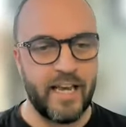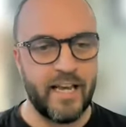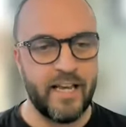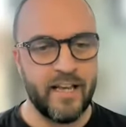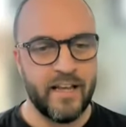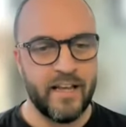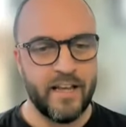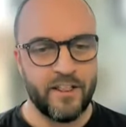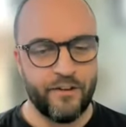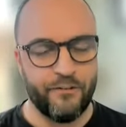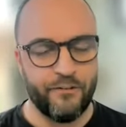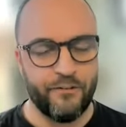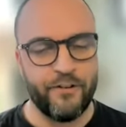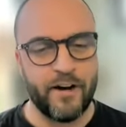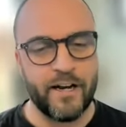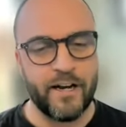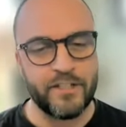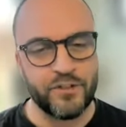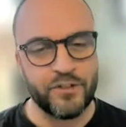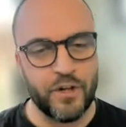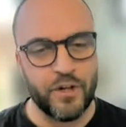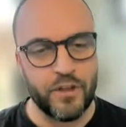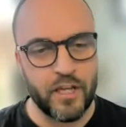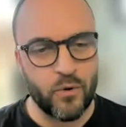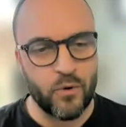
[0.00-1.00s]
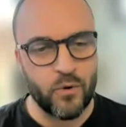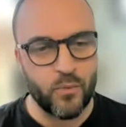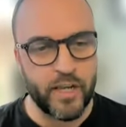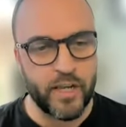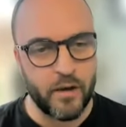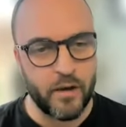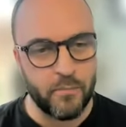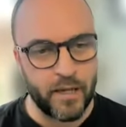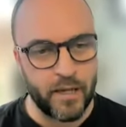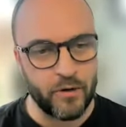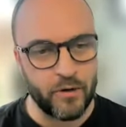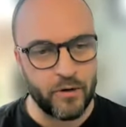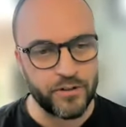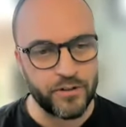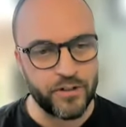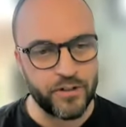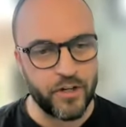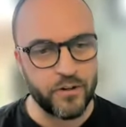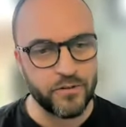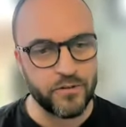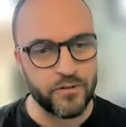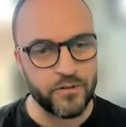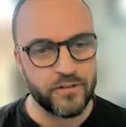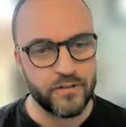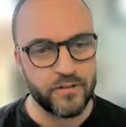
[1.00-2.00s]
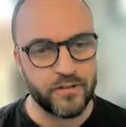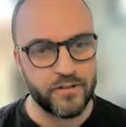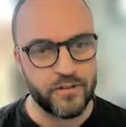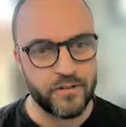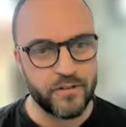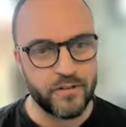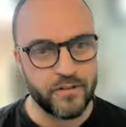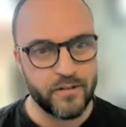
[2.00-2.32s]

there, the faster I think we get better results.